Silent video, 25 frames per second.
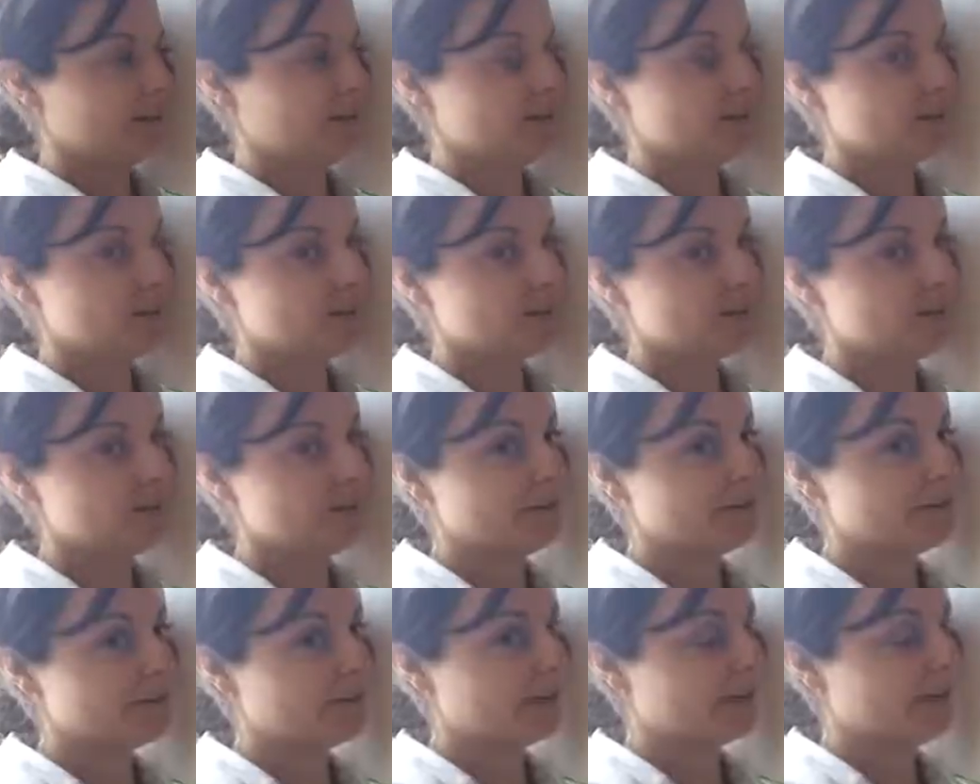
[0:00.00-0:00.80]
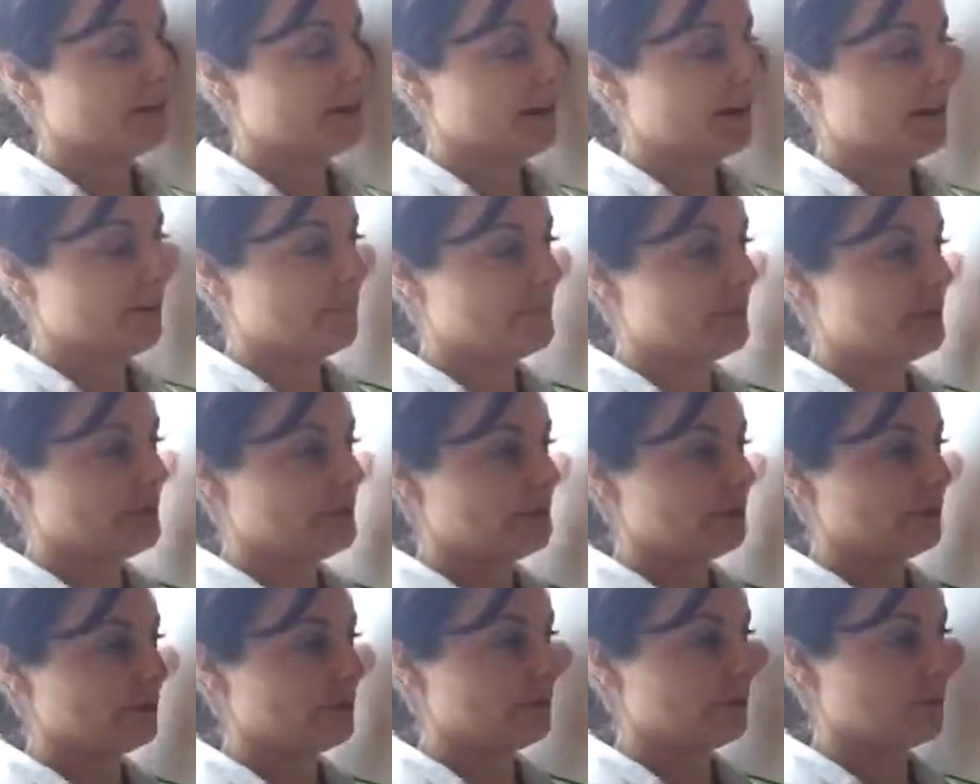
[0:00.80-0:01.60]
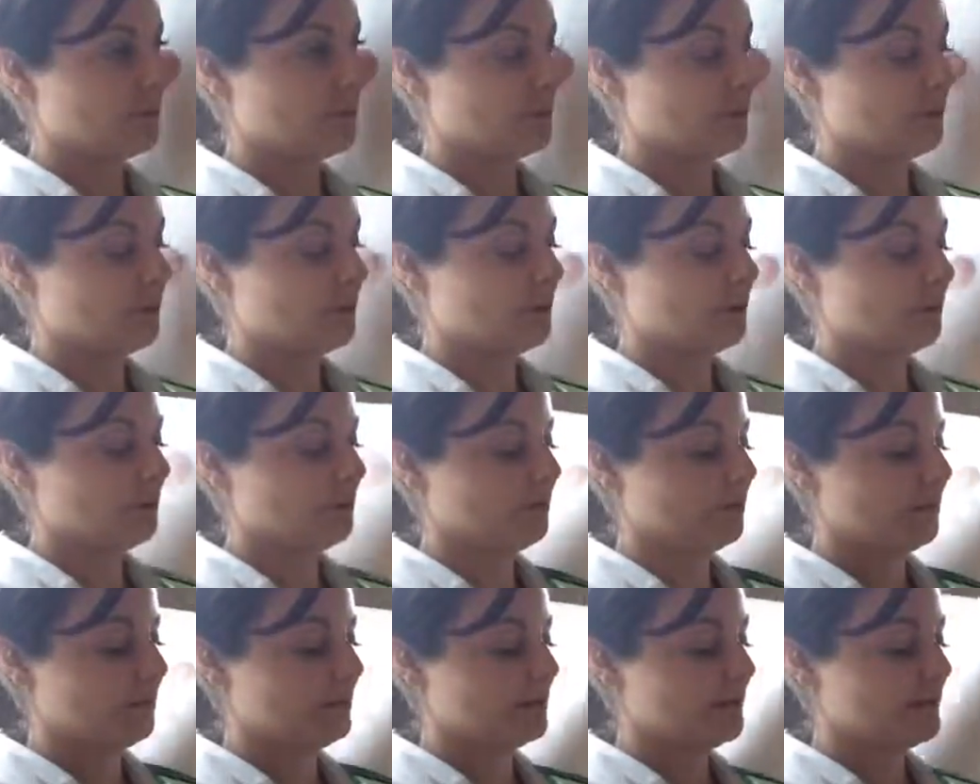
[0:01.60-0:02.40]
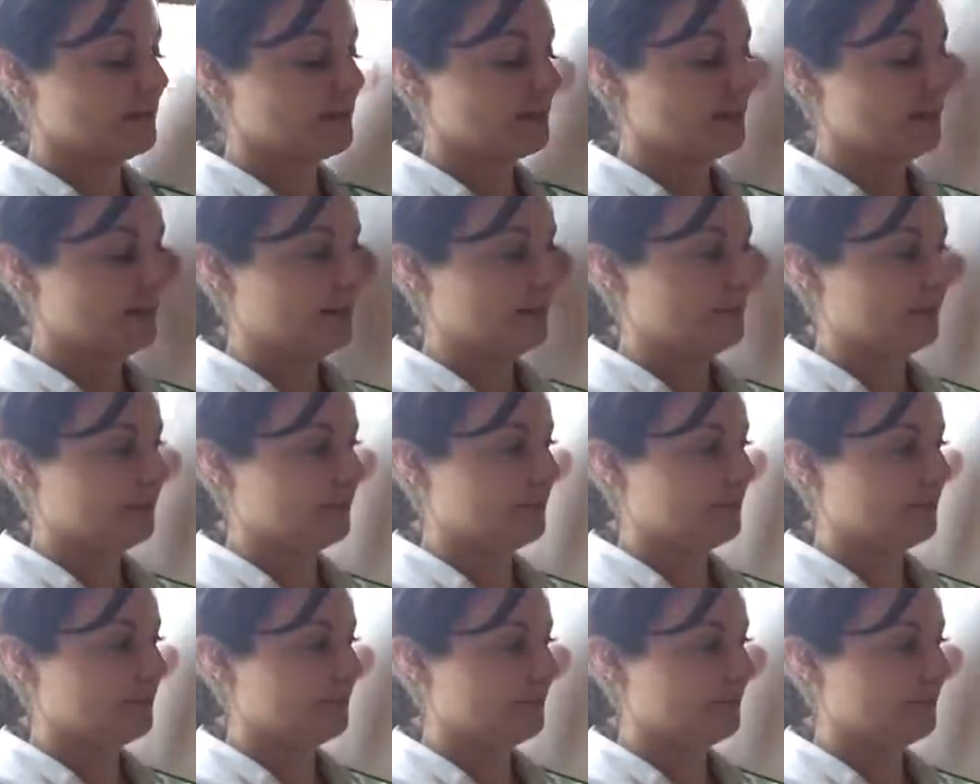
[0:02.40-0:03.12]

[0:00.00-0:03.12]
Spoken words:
He doesn't look very happy to have woken up from his sleep.